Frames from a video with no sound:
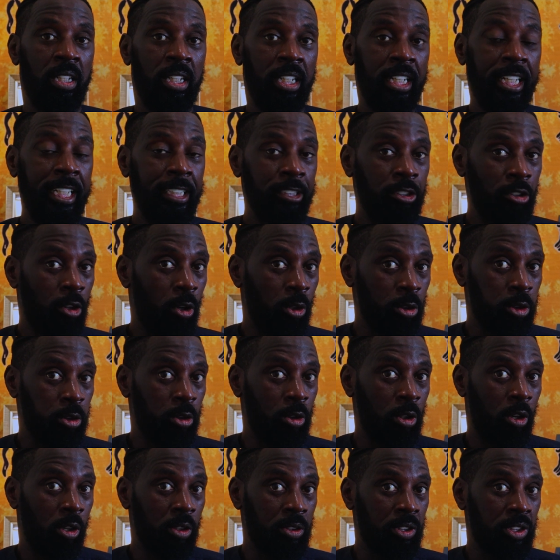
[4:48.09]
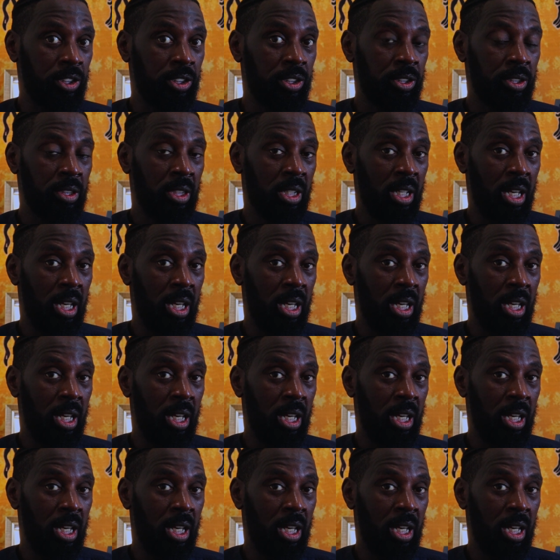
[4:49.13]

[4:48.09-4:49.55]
He's also got